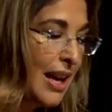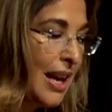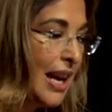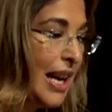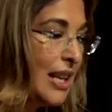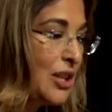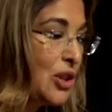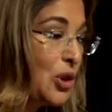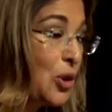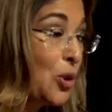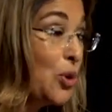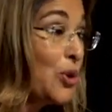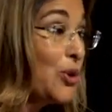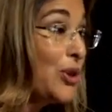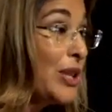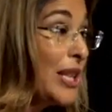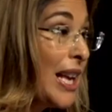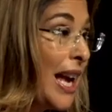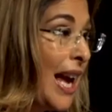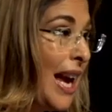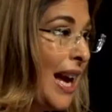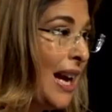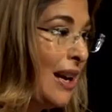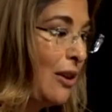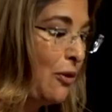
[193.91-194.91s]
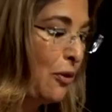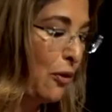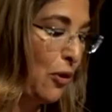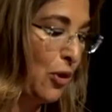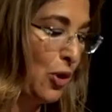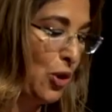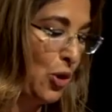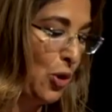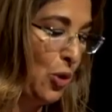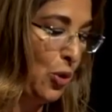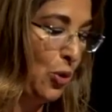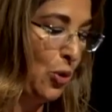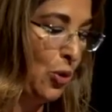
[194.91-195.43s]
its crusade for
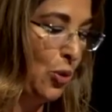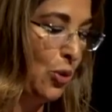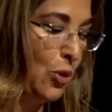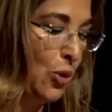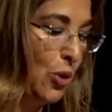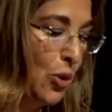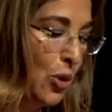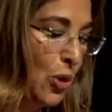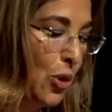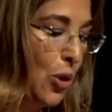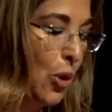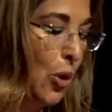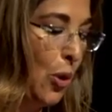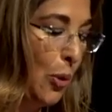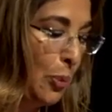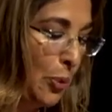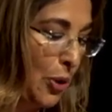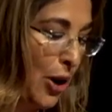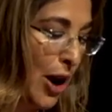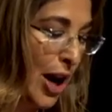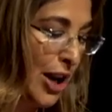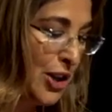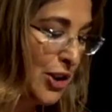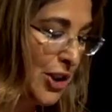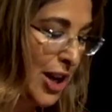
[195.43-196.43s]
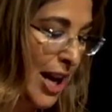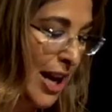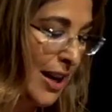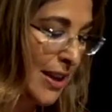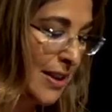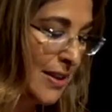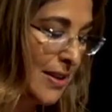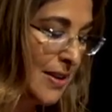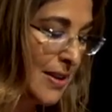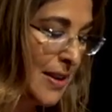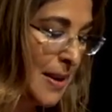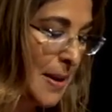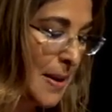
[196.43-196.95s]
new coal
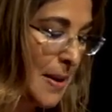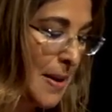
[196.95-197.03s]
projects?